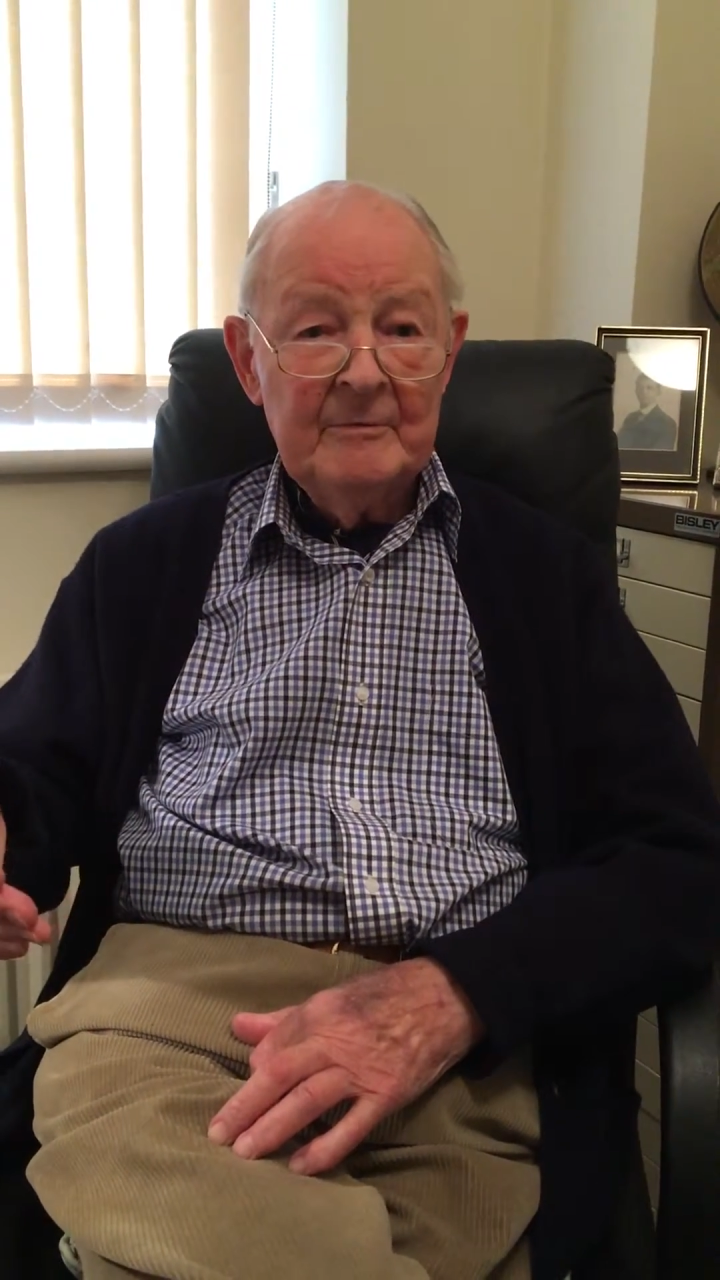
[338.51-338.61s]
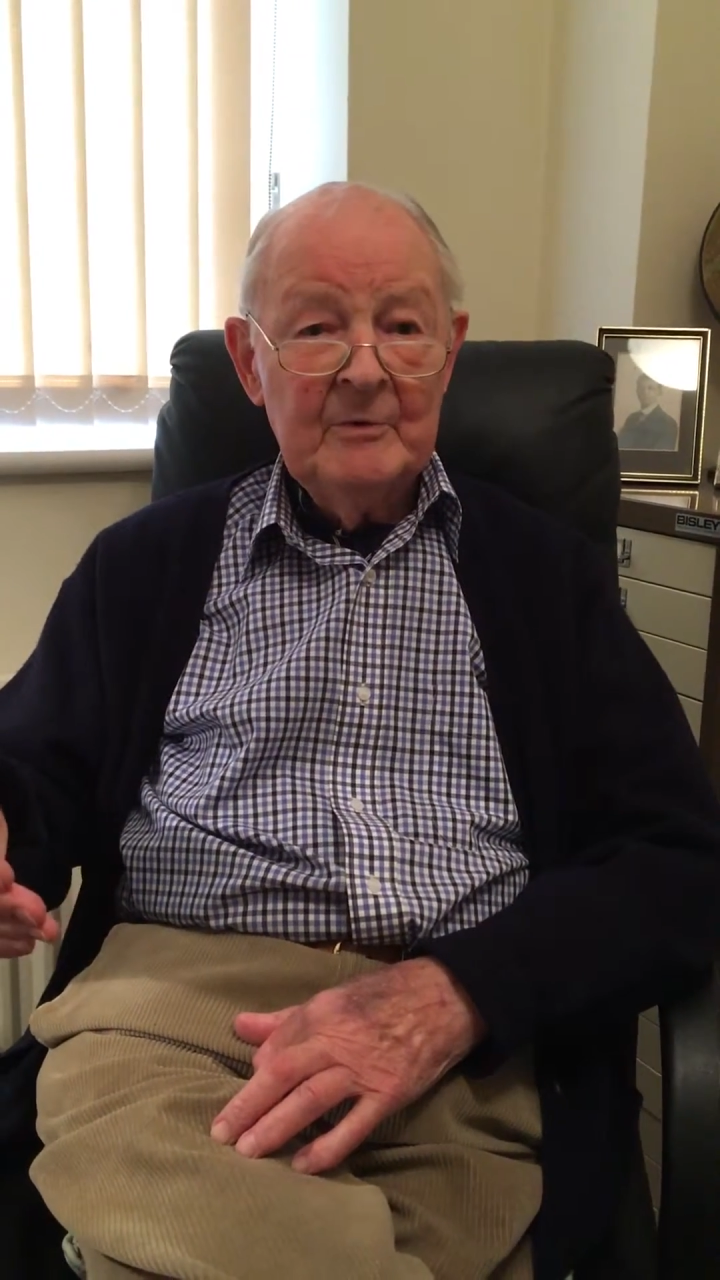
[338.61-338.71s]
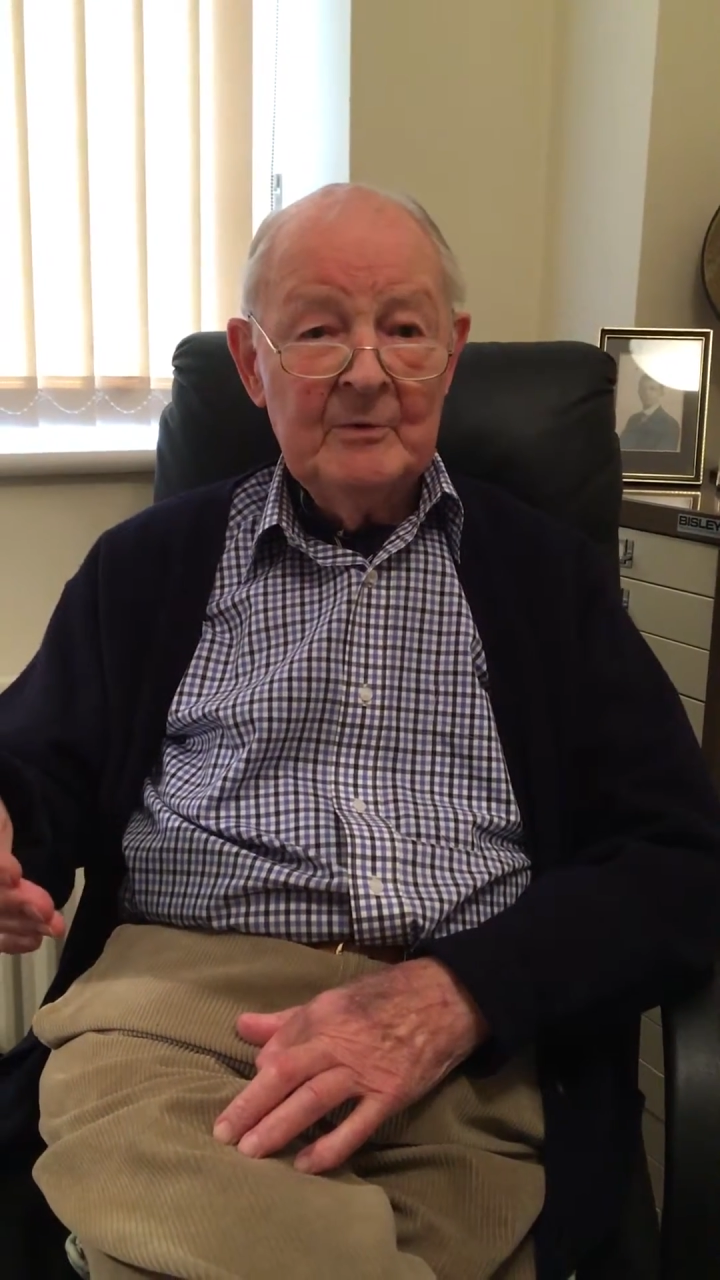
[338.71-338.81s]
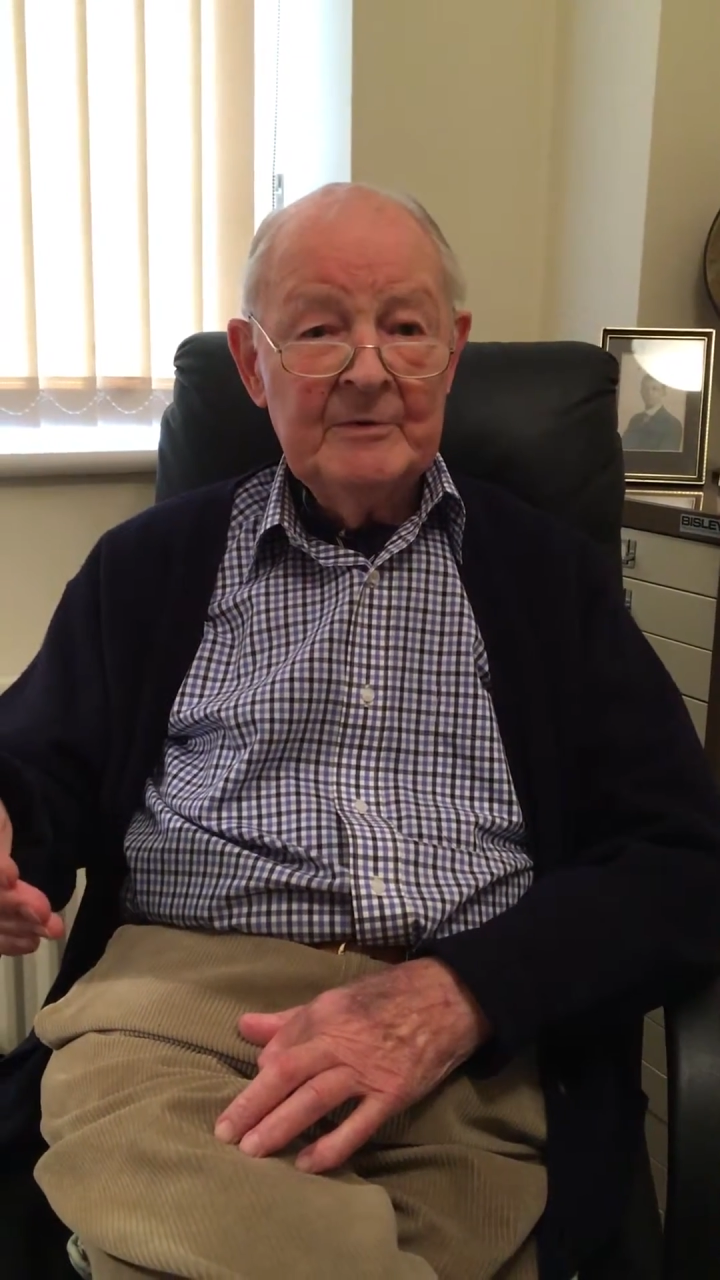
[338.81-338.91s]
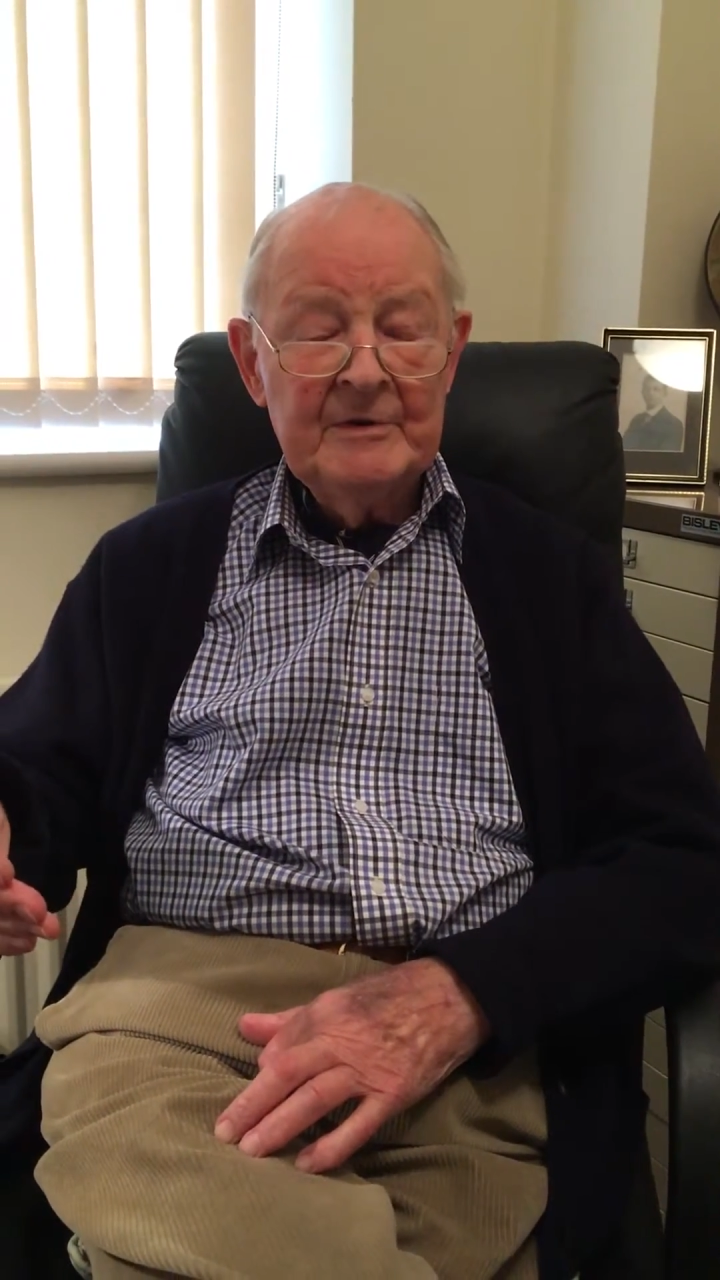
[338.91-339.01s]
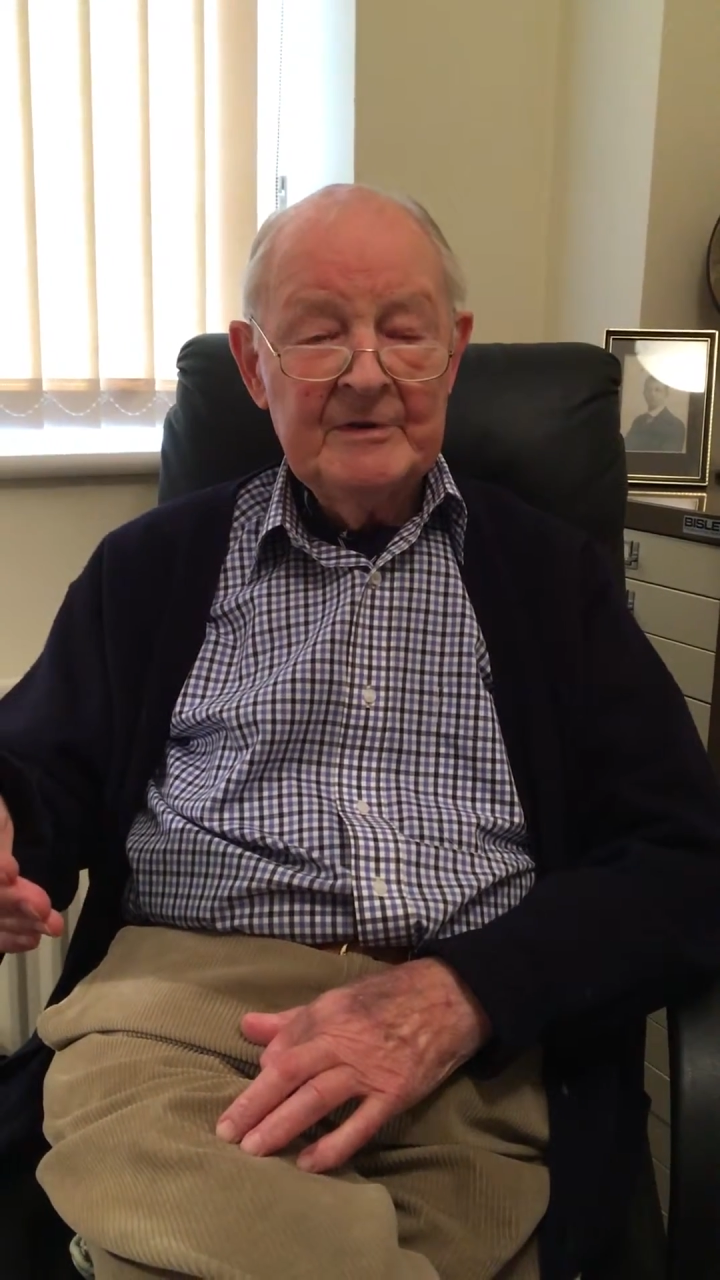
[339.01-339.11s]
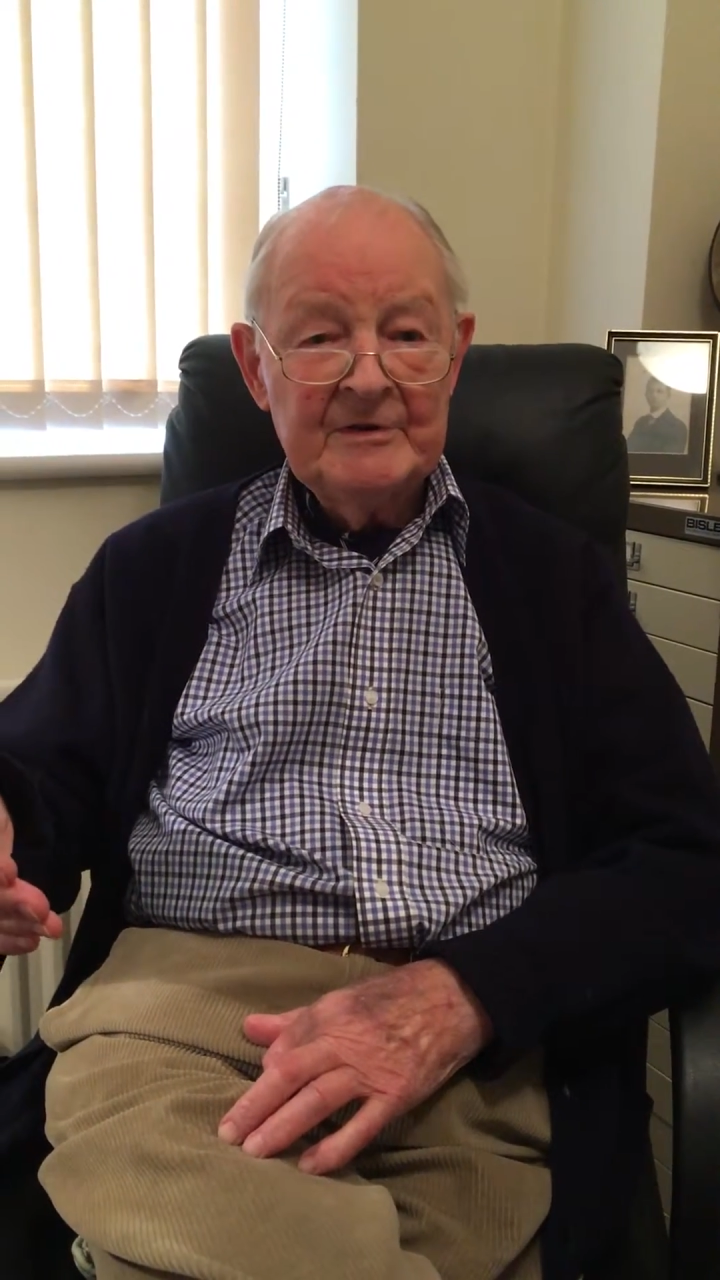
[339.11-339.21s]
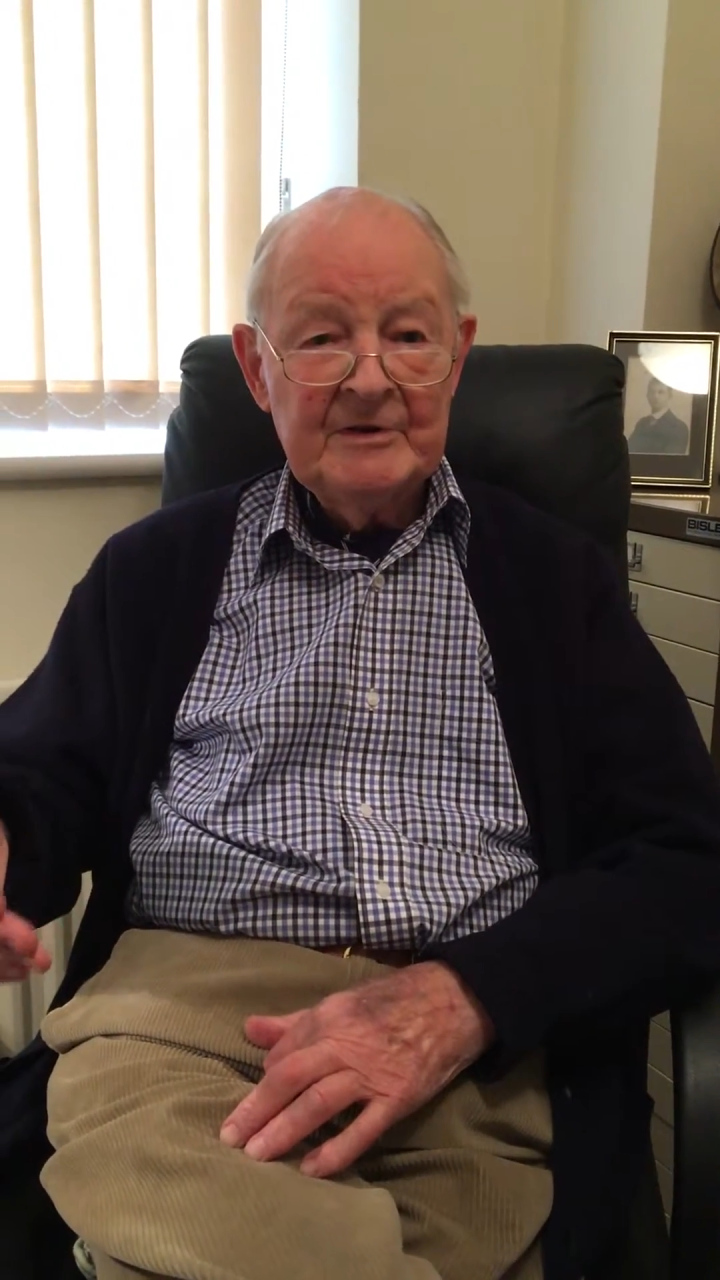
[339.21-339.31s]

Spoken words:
important